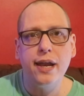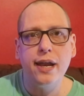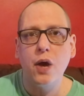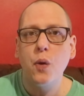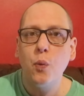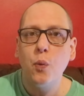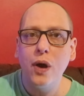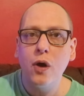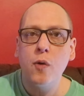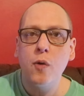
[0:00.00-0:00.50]
and I
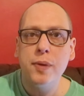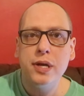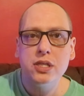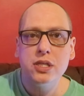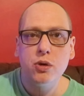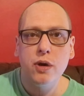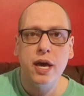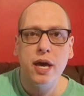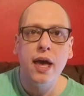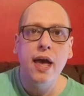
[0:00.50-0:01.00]
will be
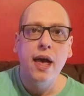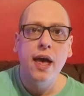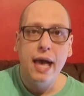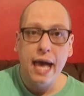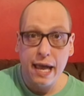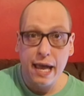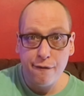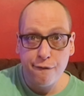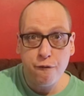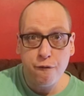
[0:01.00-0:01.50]
doing
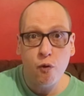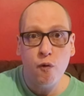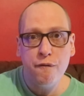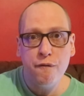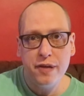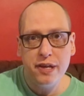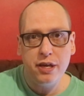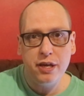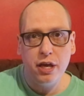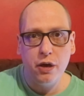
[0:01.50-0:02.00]
a full
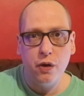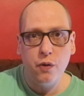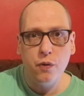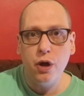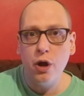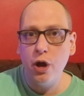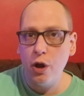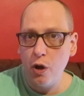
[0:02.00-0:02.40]
video